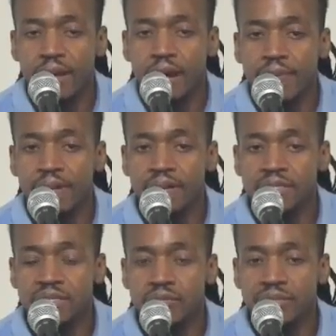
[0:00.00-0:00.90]
a
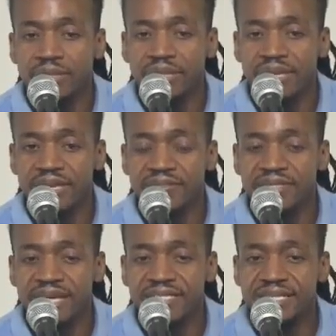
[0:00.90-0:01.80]
person who believes
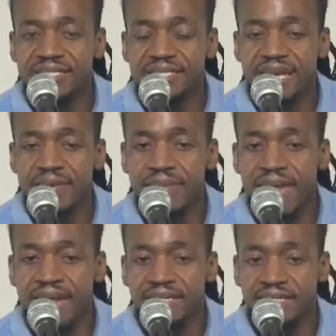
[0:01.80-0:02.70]
that Jesus came
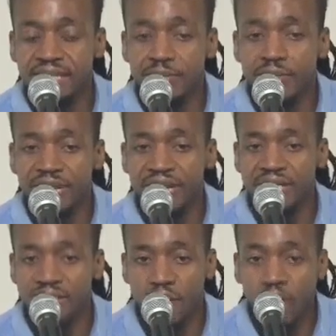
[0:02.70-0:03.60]
back to liberate
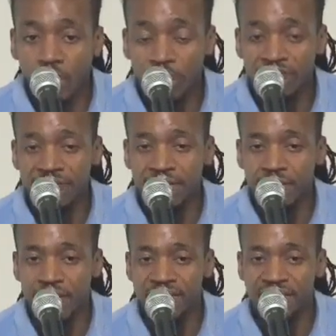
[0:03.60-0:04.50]
us all from the
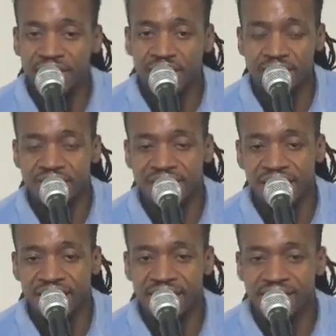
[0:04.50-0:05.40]
oppression in our
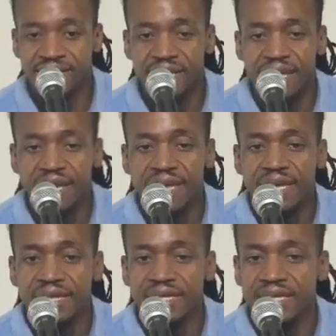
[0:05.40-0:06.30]
societies,
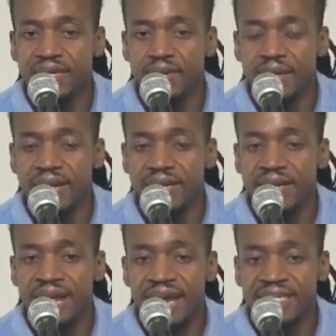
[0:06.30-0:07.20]
you know, and
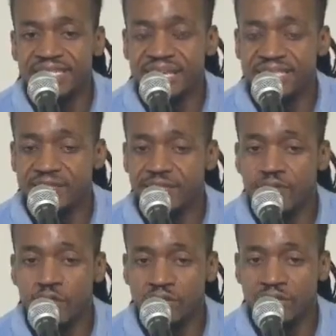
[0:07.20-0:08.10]
not just to
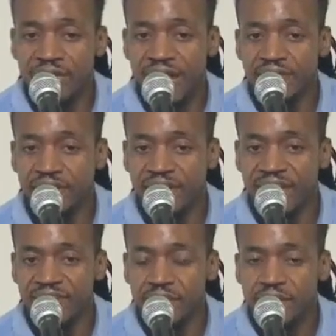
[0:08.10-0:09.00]
focus on the afterlife.
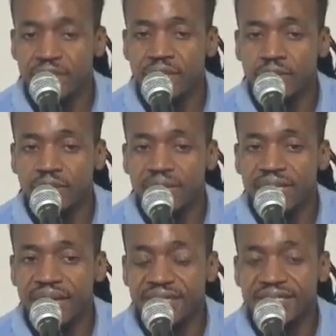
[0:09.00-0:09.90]
You know,
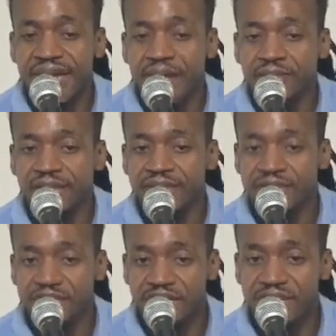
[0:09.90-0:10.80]
yes, the afterlife
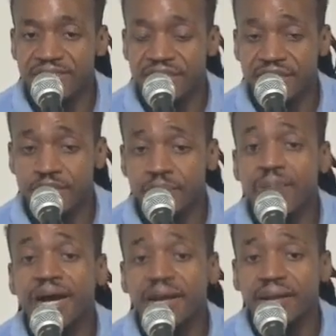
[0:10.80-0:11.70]
is a good thing,
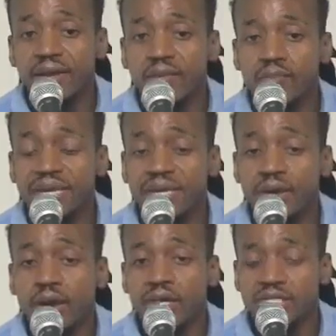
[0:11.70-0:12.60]
but we
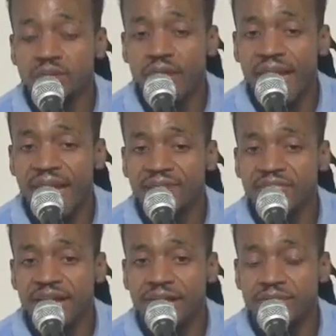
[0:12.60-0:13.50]
also have
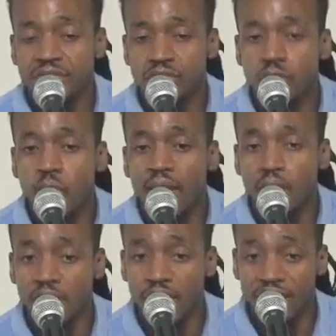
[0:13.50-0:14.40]
jobs to do while
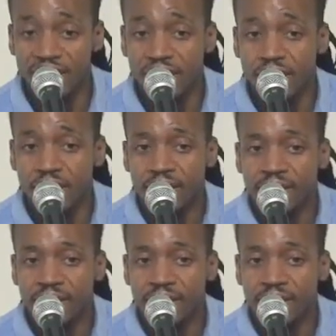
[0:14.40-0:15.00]
we are here.